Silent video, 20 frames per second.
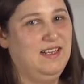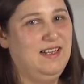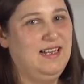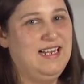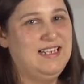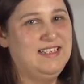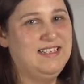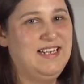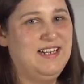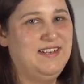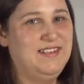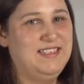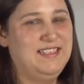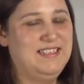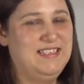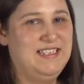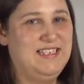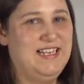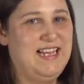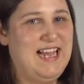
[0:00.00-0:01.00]
Let's now
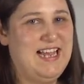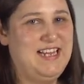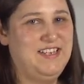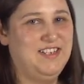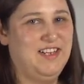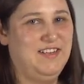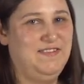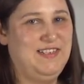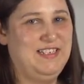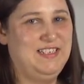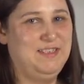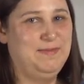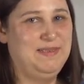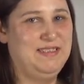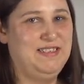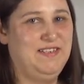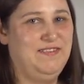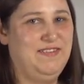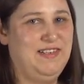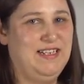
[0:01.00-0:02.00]
consider HIV
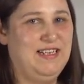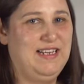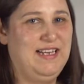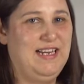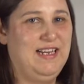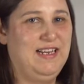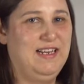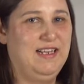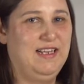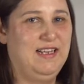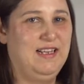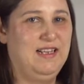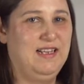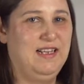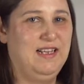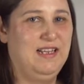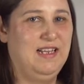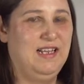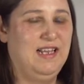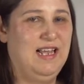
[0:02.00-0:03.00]
specifically.
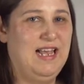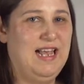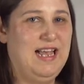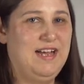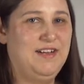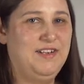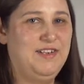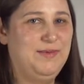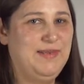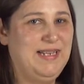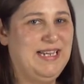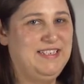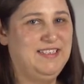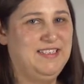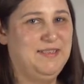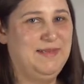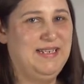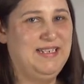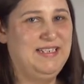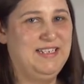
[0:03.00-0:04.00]
How do we
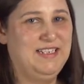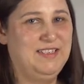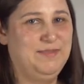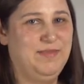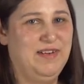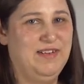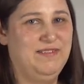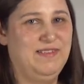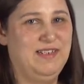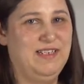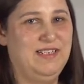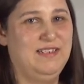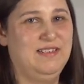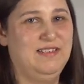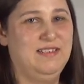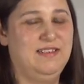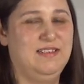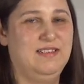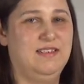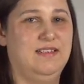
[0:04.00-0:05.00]
estimate its
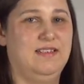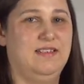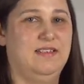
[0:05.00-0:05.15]
prevalence?